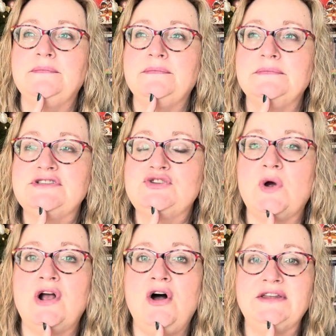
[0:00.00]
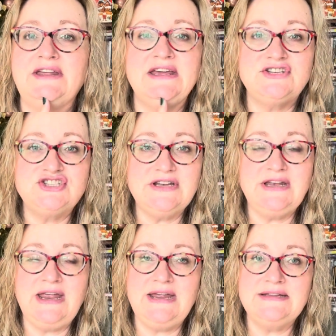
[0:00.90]
store called Kitchen
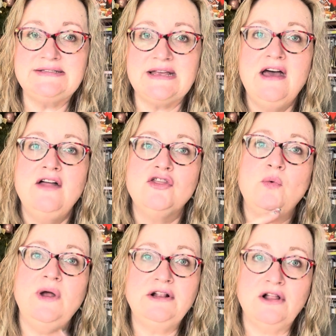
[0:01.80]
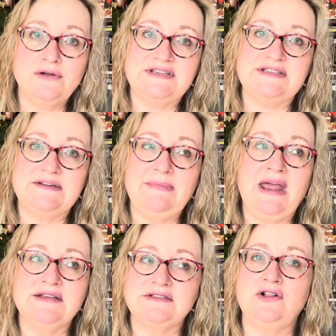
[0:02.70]
Needs. The one closest to me
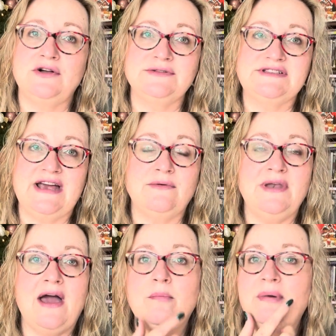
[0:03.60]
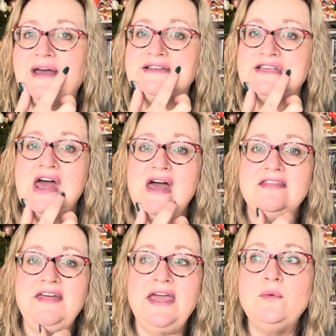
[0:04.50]
has closed down now, but
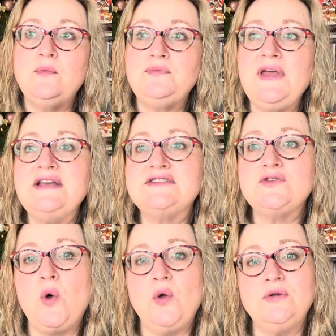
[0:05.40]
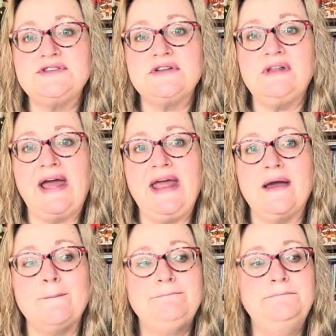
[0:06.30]
they sold like
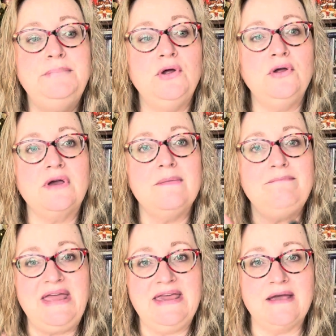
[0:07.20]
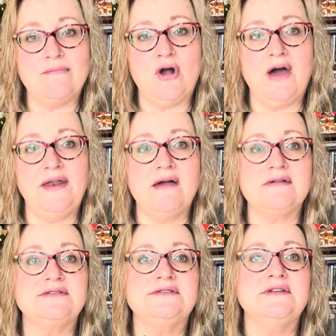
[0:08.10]
bulk baking
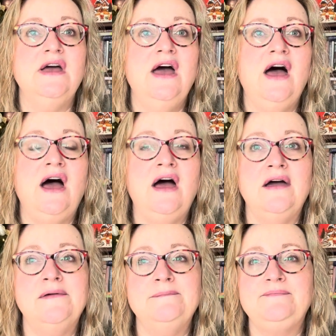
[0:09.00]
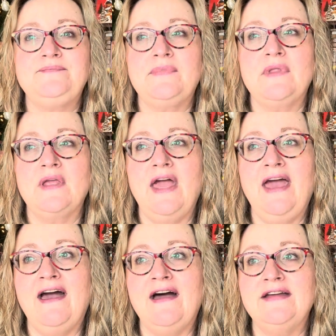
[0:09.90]
products.
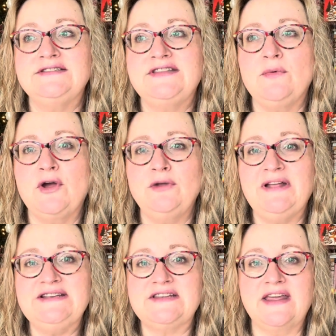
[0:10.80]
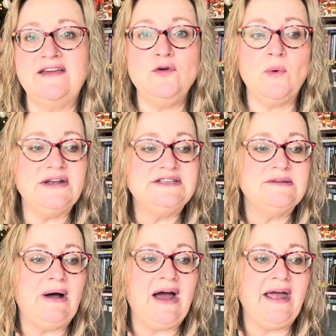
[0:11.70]
And they were a good place to, like, if you wanted to
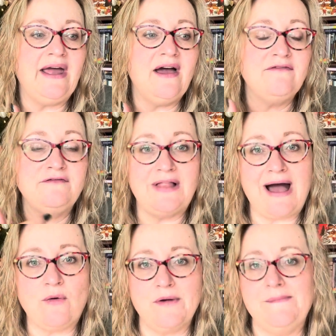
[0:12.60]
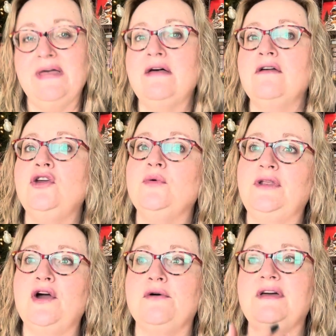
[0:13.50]
buy a flour mill, you would
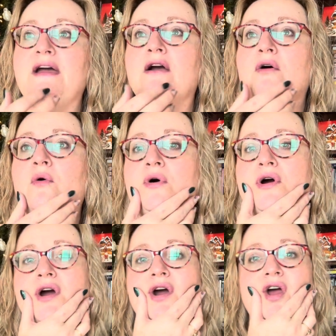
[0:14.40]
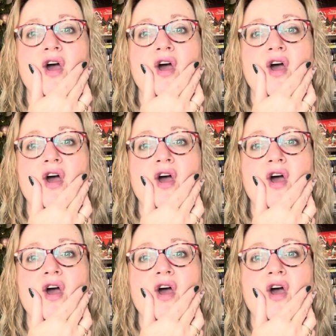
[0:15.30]
go there, or